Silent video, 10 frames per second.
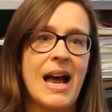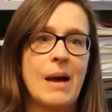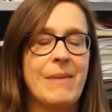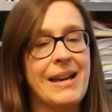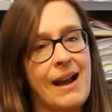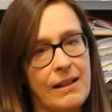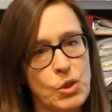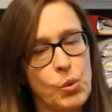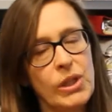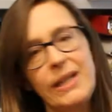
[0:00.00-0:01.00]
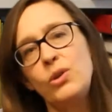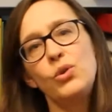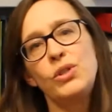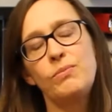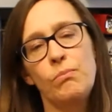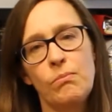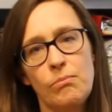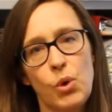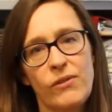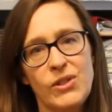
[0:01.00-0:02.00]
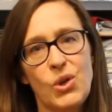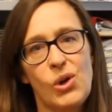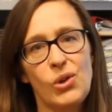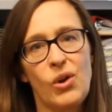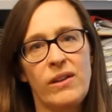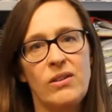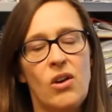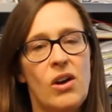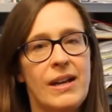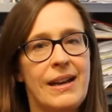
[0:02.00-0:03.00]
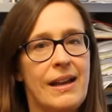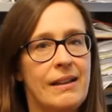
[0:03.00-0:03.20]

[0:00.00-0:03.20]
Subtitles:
and Alice Woolley, who's more of a scholar on